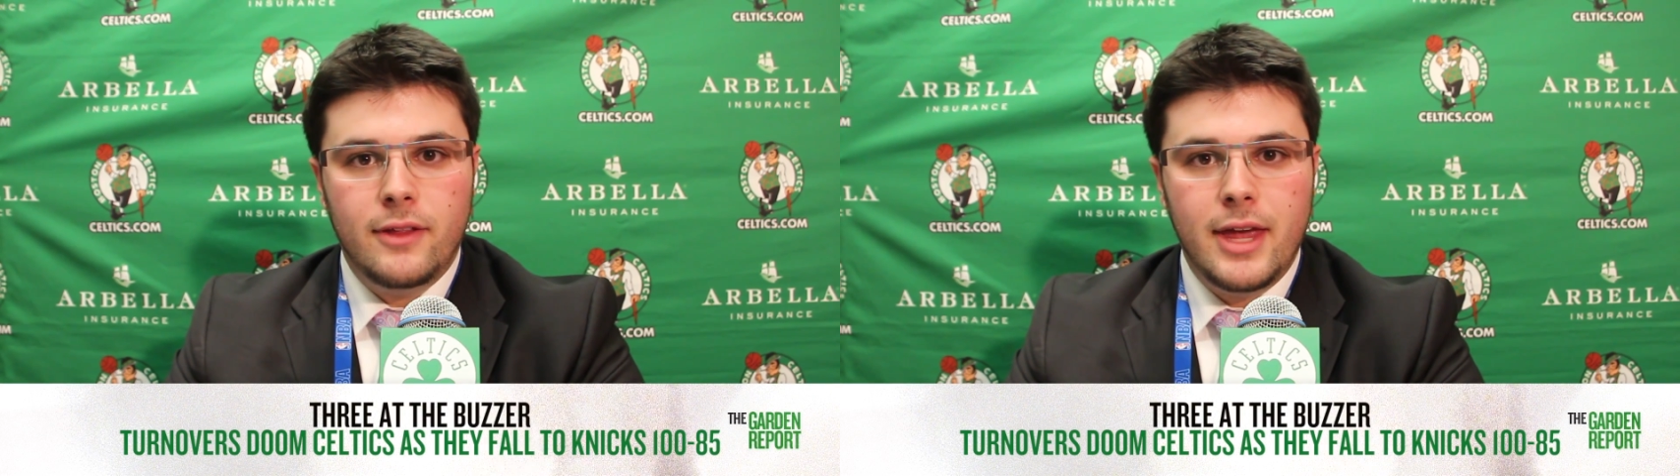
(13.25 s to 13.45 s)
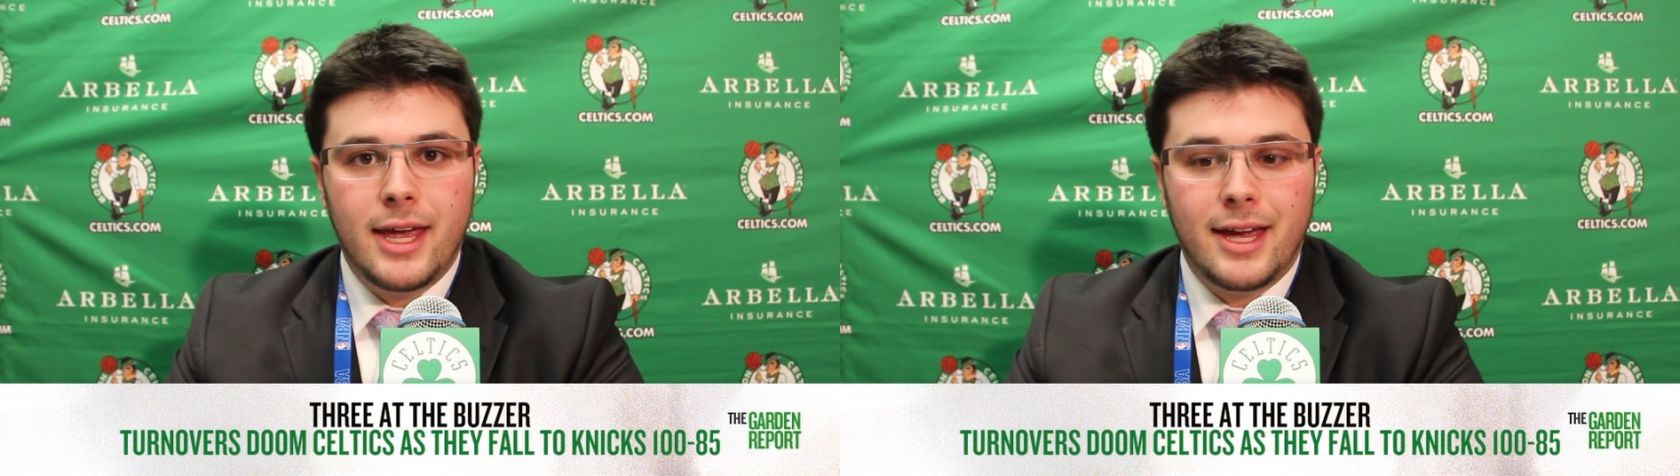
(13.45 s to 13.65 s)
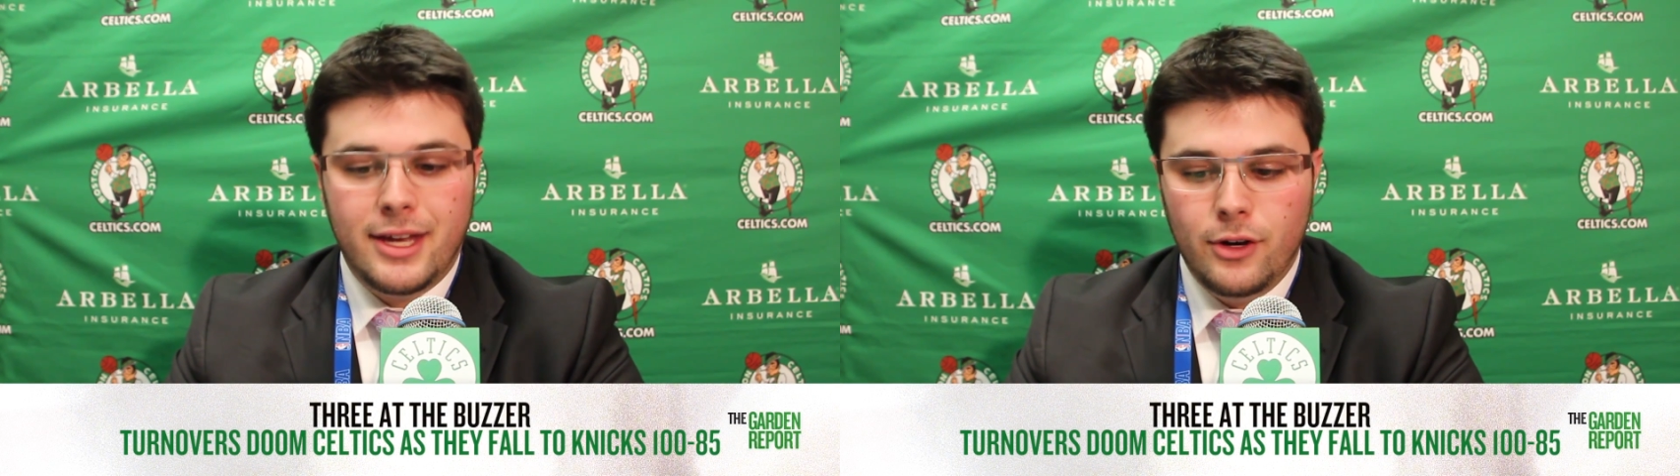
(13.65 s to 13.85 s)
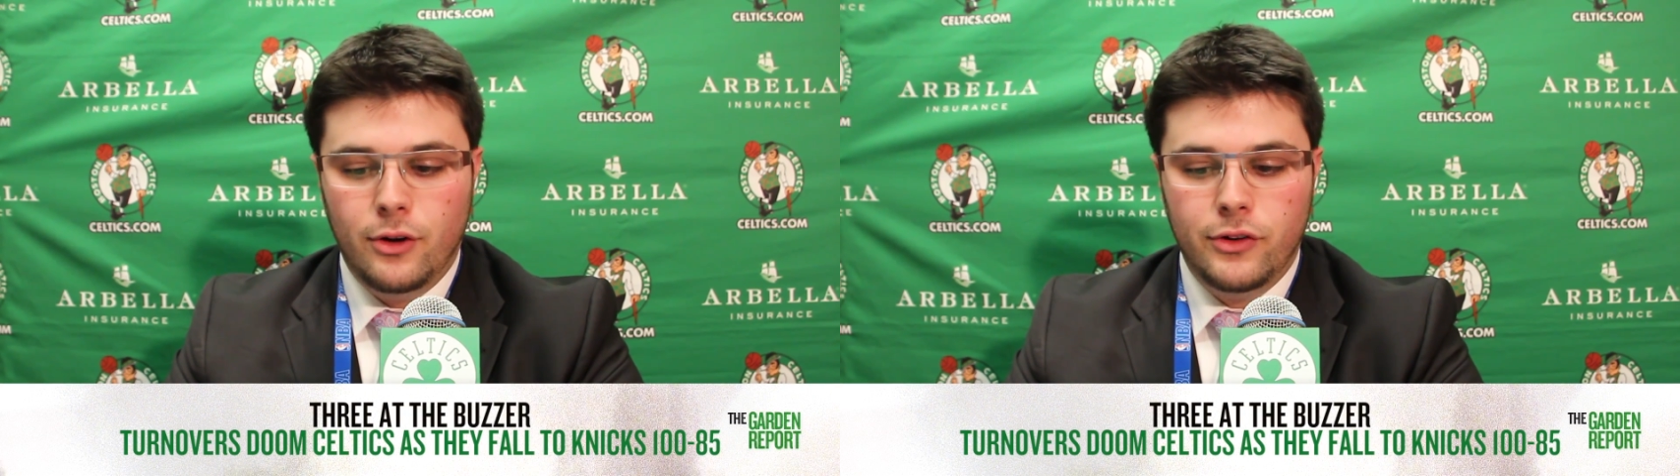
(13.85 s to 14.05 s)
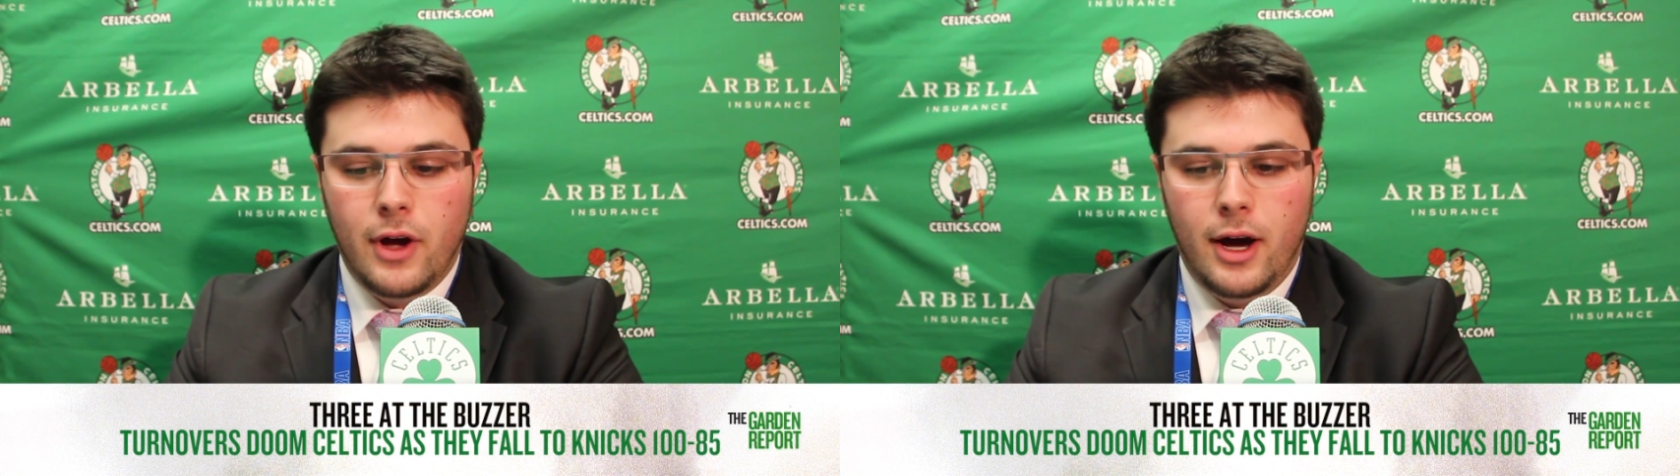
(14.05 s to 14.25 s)
They get
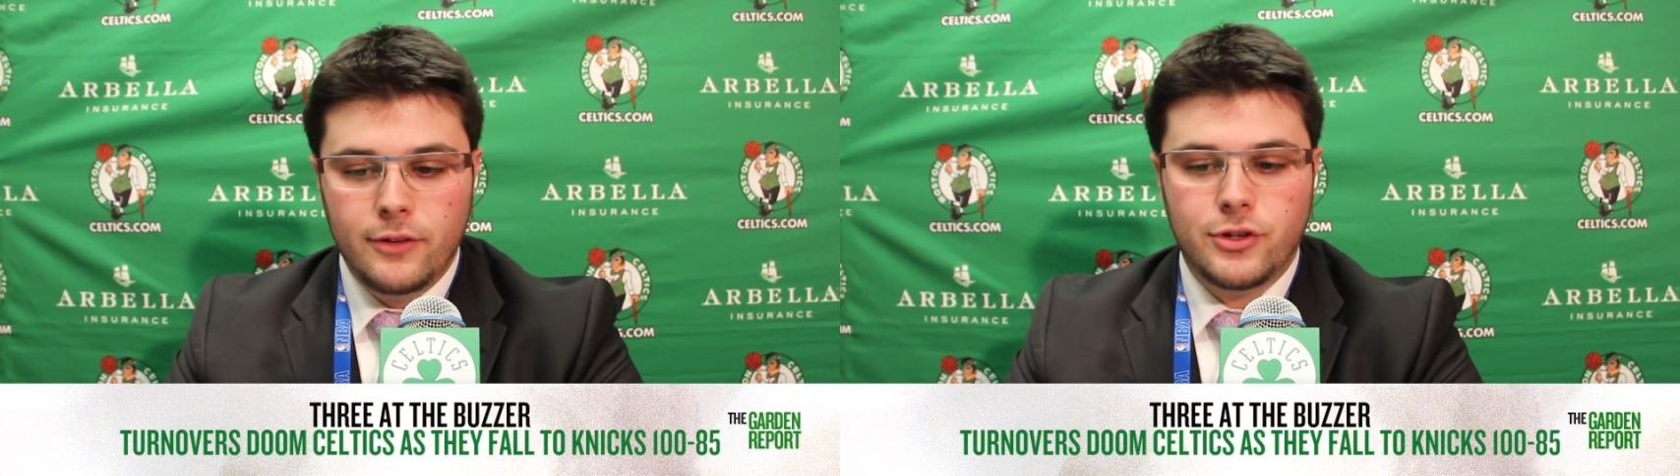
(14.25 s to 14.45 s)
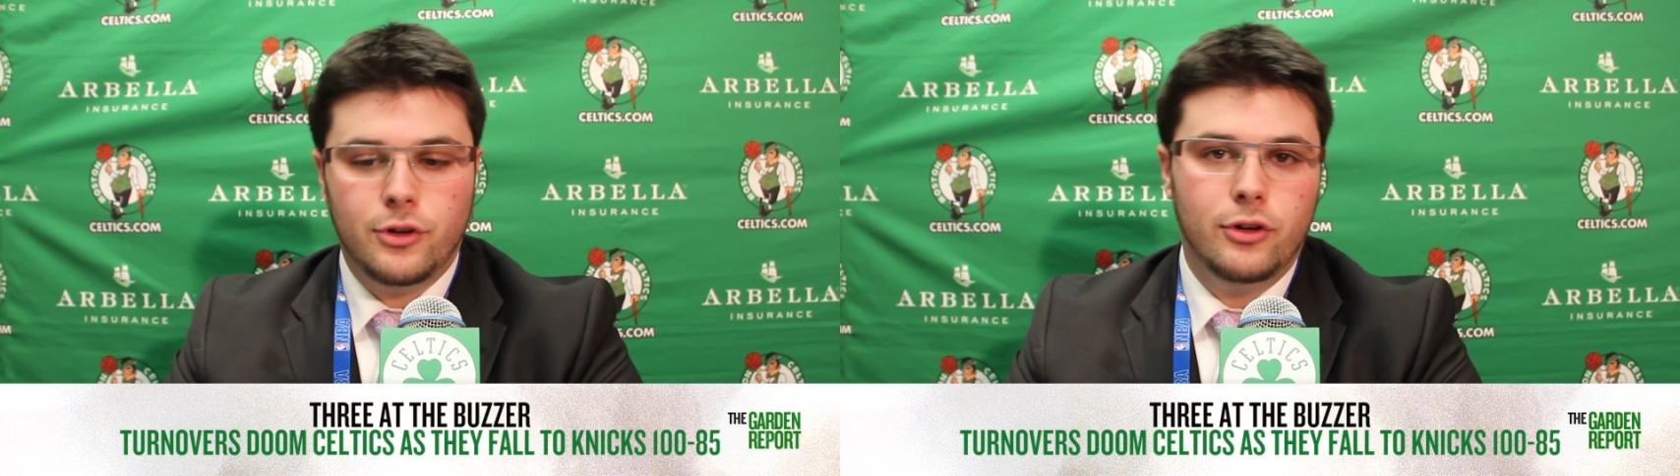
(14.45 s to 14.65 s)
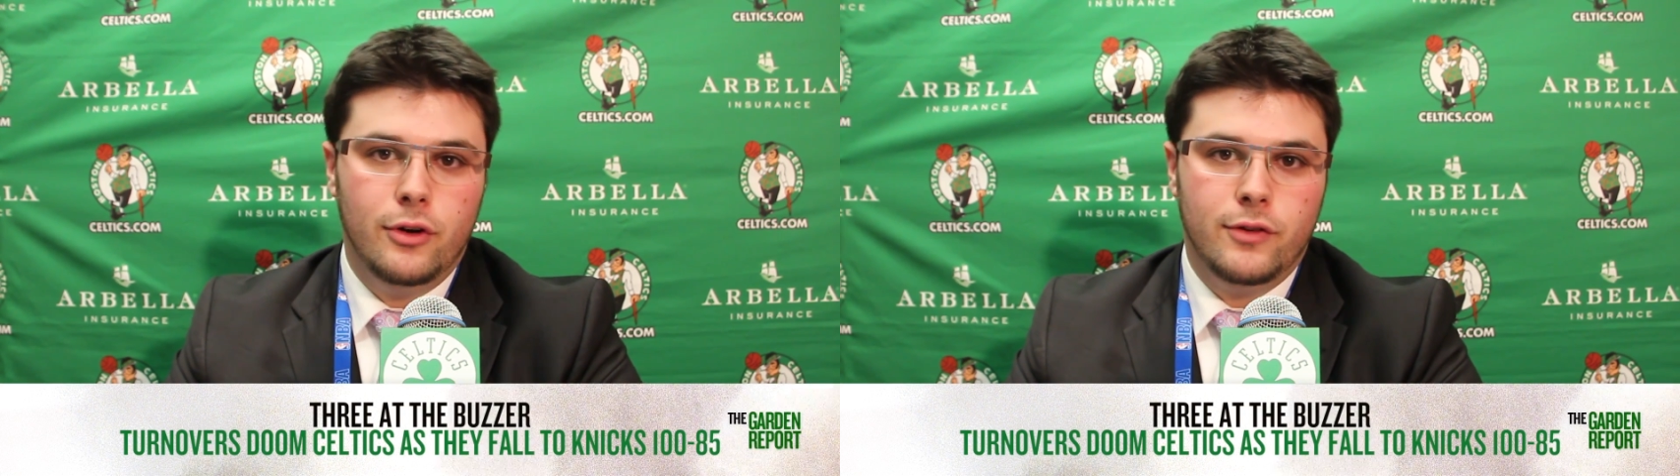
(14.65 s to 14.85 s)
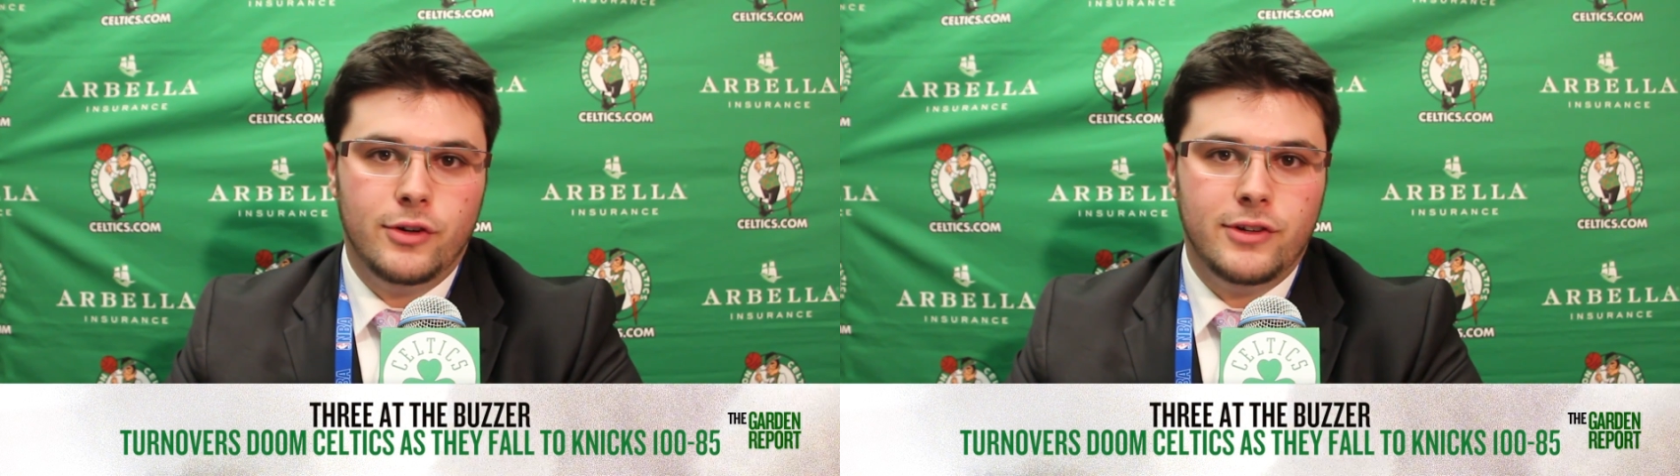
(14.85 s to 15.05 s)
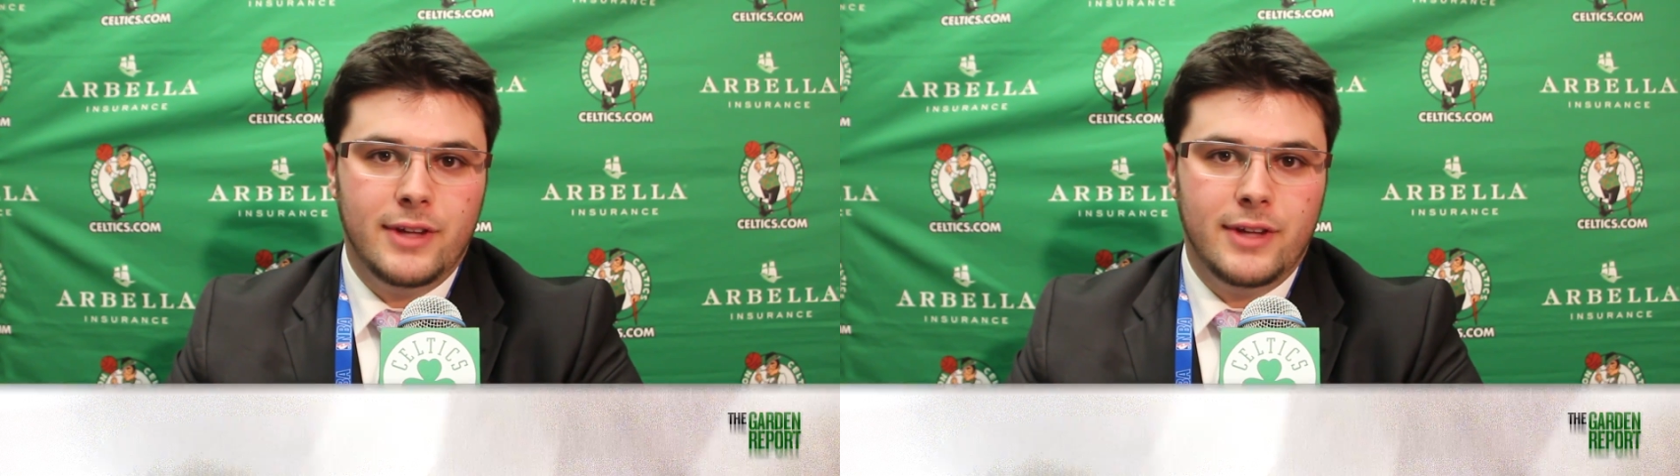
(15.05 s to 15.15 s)
killed on turnovers,